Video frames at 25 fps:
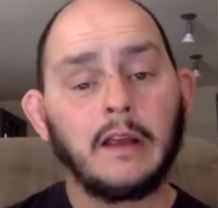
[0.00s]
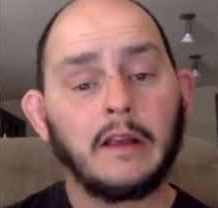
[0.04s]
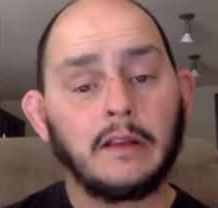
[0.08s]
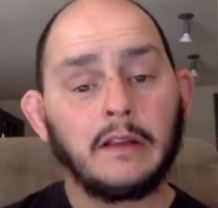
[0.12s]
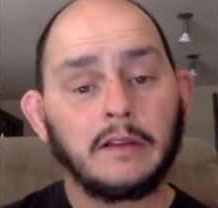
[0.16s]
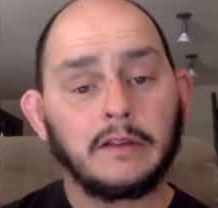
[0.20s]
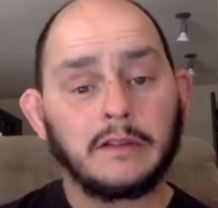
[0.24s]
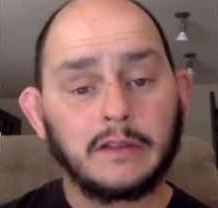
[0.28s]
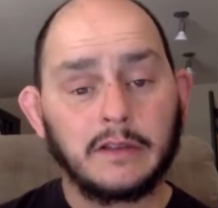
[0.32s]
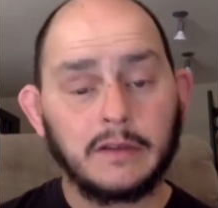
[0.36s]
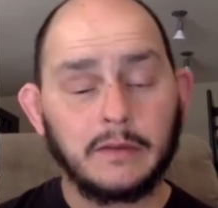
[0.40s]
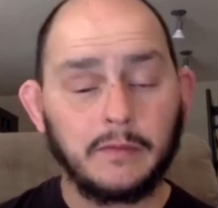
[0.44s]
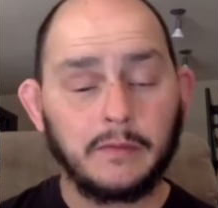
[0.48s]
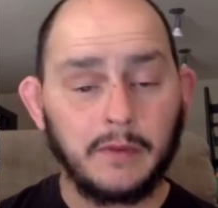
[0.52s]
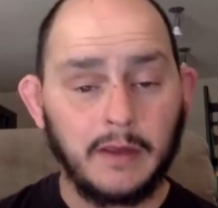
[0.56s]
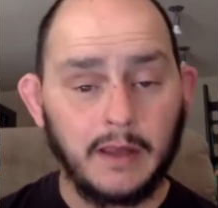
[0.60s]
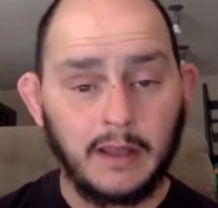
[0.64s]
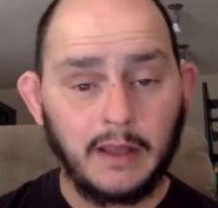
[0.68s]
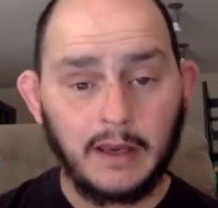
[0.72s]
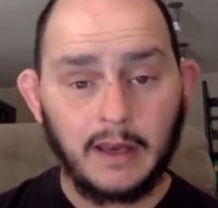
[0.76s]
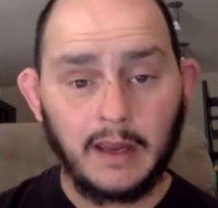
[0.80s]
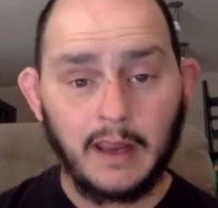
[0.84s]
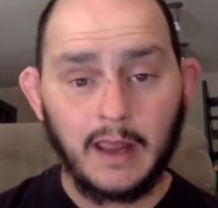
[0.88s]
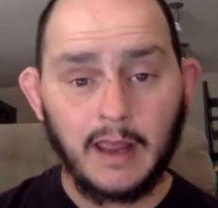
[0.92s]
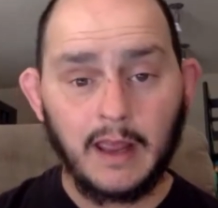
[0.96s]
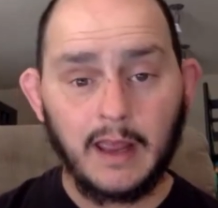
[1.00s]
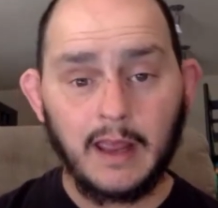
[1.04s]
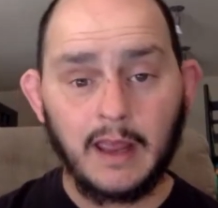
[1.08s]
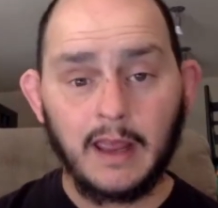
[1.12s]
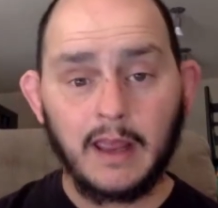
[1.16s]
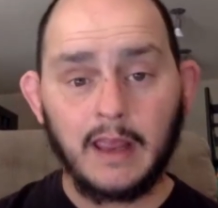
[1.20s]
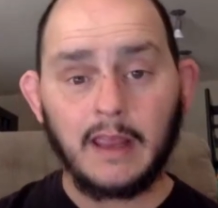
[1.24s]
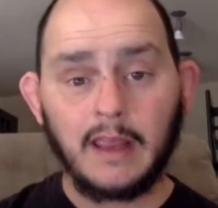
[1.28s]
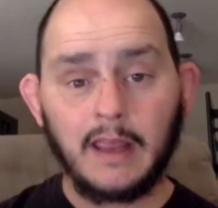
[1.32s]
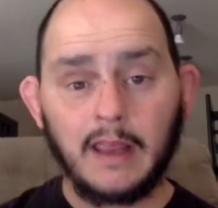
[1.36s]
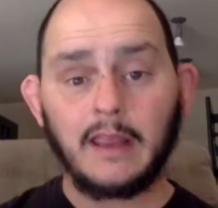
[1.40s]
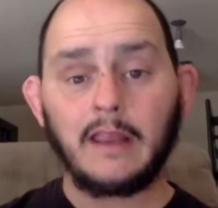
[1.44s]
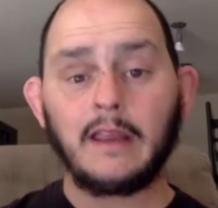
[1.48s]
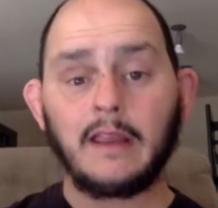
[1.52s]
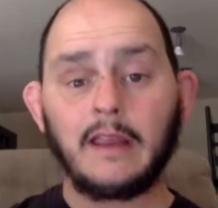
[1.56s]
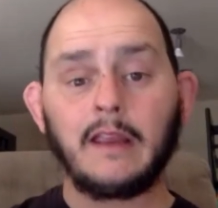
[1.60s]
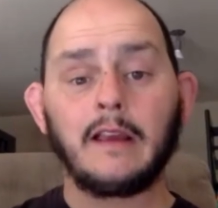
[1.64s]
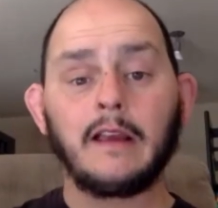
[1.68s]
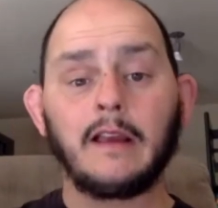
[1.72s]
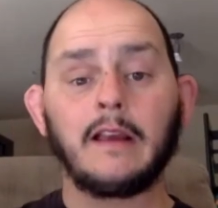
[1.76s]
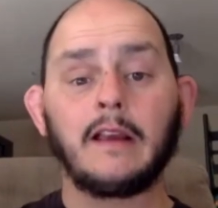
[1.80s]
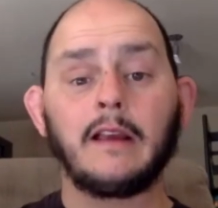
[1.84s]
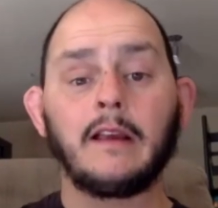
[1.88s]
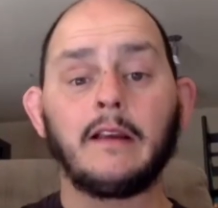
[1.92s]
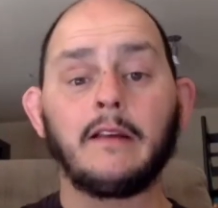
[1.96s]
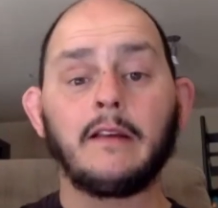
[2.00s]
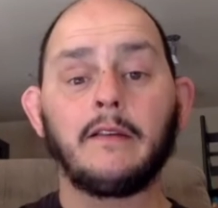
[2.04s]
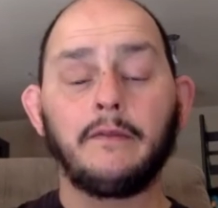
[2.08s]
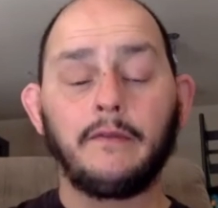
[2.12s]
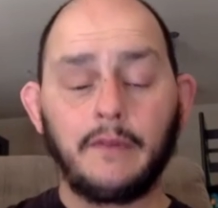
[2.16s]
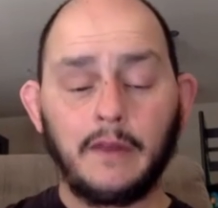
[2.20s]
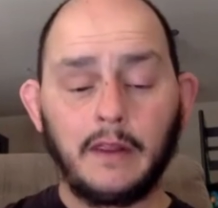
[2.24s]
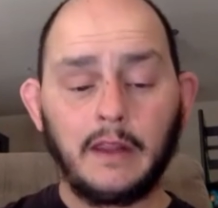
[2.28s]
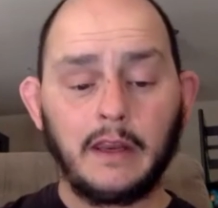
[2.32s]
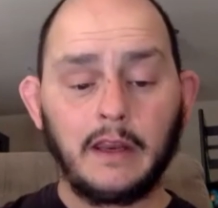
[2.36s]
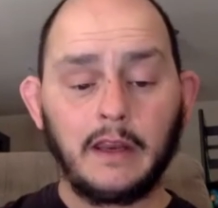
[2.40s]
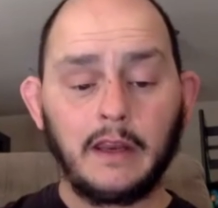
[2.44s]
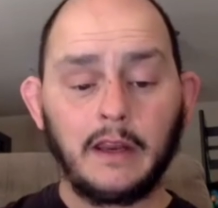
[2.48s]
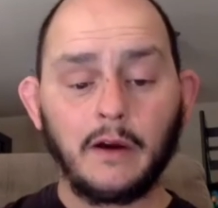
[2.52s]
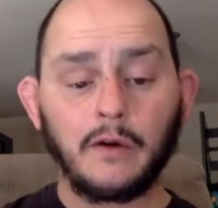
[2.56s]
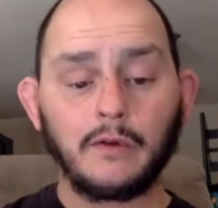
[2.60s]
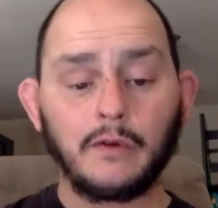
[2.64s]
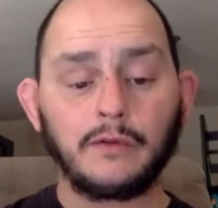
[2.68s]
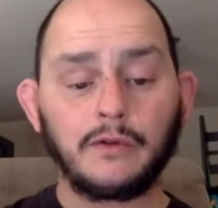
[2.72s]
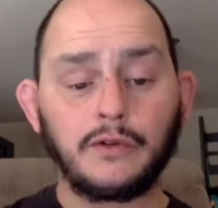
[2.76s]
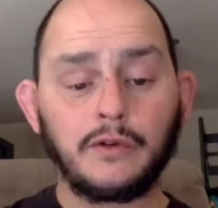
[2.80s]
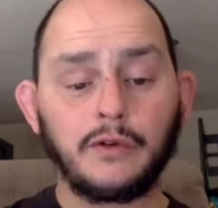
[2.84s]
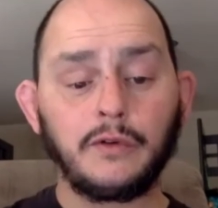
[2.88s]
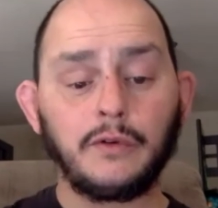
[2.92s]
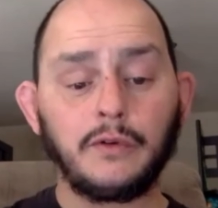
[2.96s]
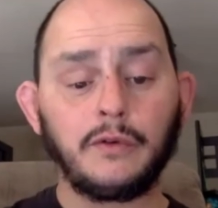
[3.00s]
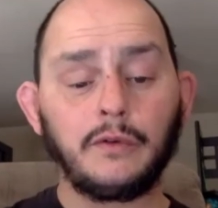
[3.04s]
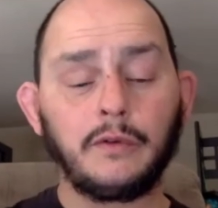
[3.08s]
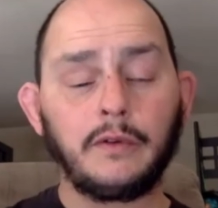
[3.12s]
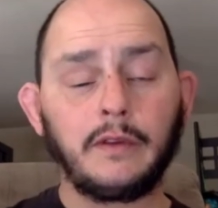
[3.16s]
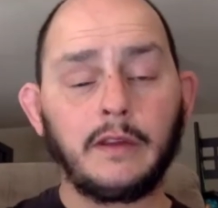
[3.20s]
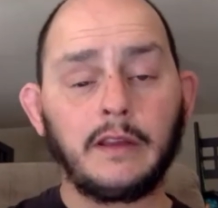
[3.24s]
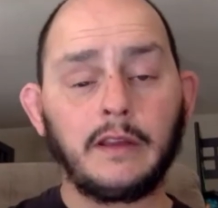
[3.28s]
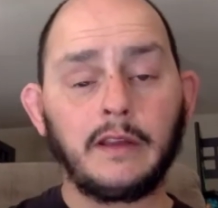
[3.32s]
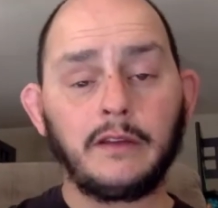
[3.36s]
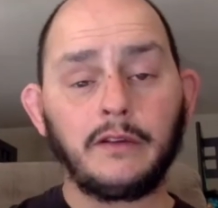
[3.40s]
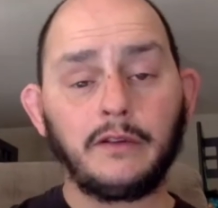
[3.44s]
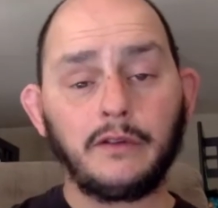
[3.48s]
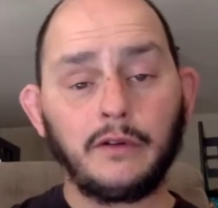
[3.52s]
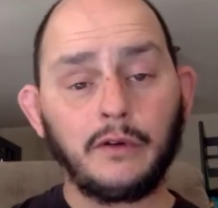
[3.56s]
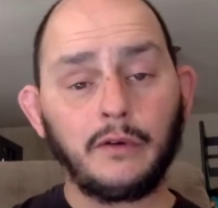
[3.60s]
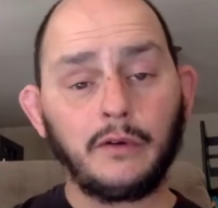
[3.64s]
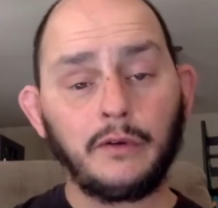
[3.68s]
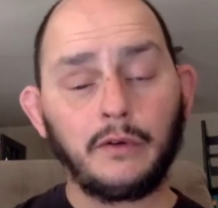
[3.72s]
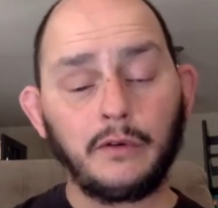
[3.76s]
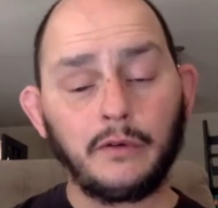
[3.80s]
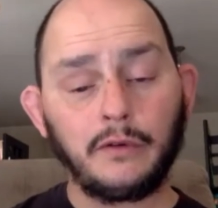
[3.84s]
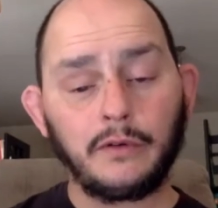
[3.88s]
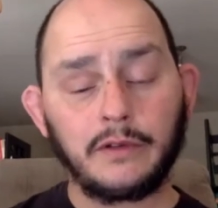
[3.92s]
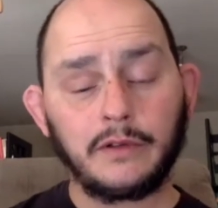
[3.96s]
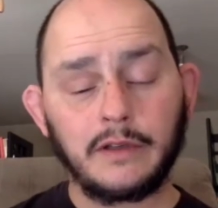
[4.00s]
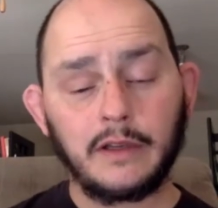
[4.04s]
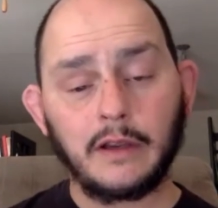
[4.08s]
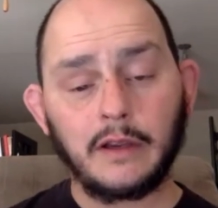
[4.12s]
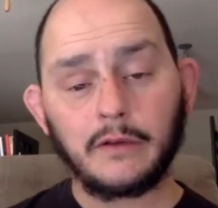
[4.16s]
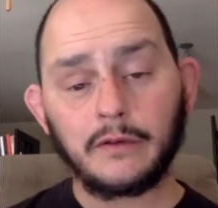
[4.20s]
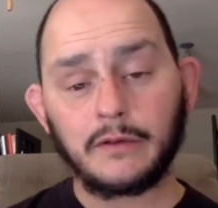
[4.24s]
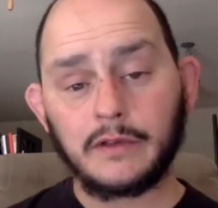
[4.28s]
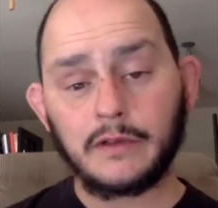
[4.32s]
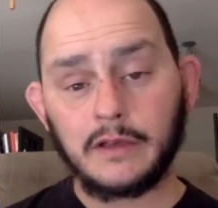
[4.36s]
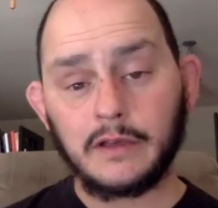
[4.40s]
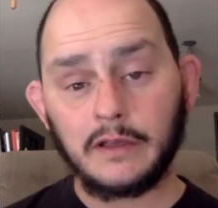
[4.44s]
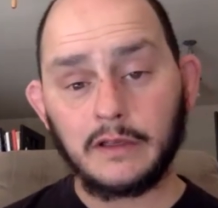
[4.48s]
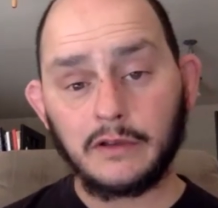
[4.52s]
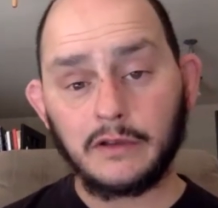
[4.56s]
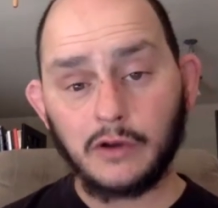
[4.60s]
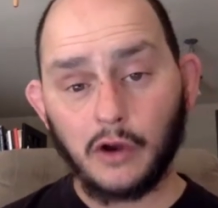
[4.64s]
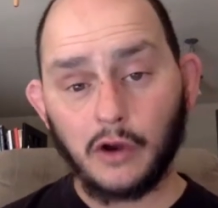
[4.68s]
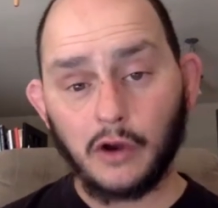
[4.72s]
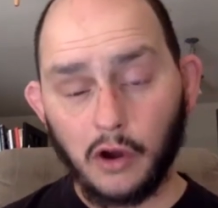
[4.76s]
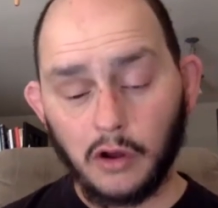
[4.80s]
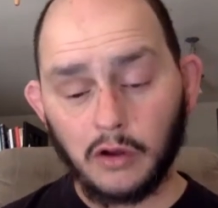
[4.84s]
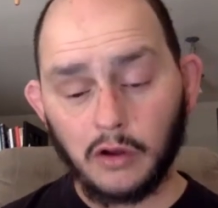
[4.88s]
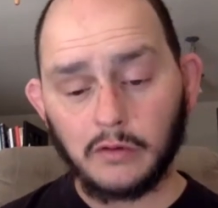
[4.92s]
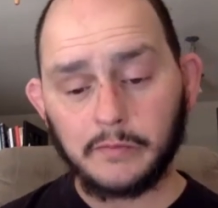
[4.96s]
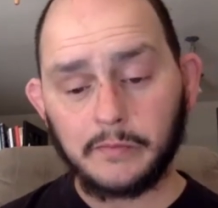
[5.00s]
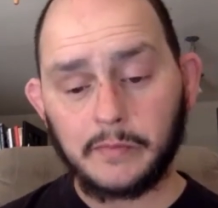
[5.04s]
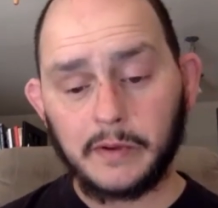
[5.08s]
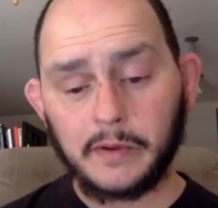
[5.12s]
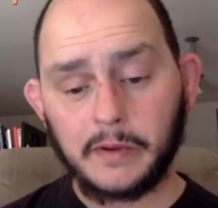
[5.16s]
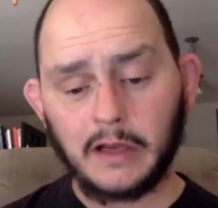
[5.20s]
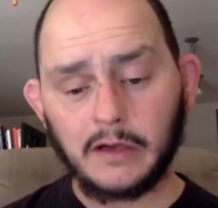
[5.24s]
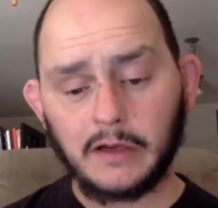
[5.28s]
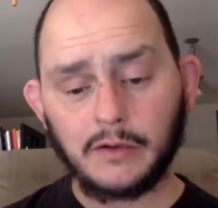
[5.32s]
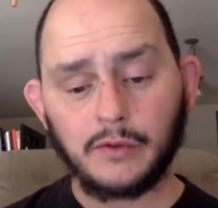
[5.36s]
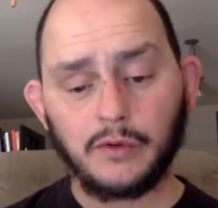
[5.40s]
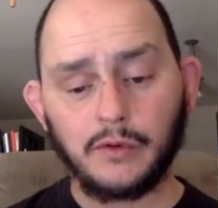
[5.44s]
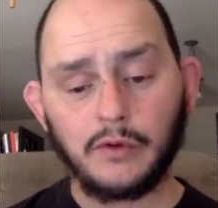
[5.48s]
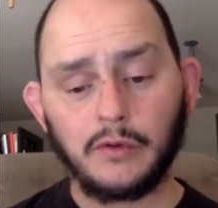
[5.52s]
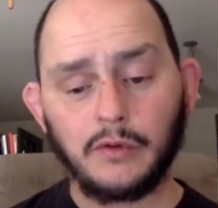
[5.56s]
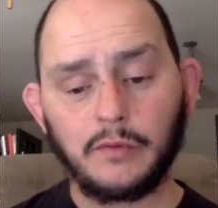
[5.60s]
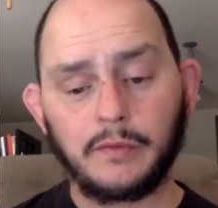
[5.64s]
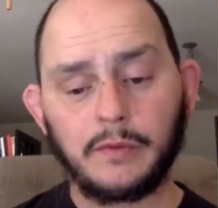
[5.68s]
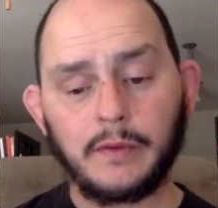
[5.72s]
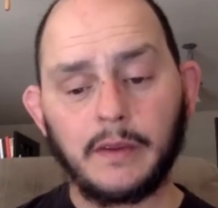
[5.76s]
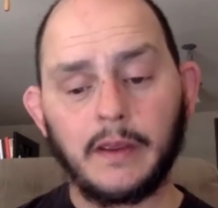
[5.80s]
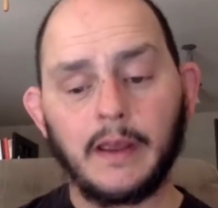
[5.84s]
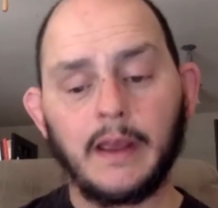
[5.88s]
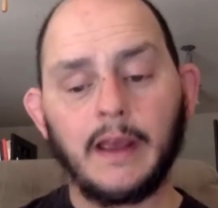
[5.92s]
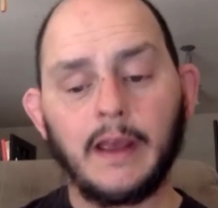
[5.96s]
submit a video to the UUCOC Talkback group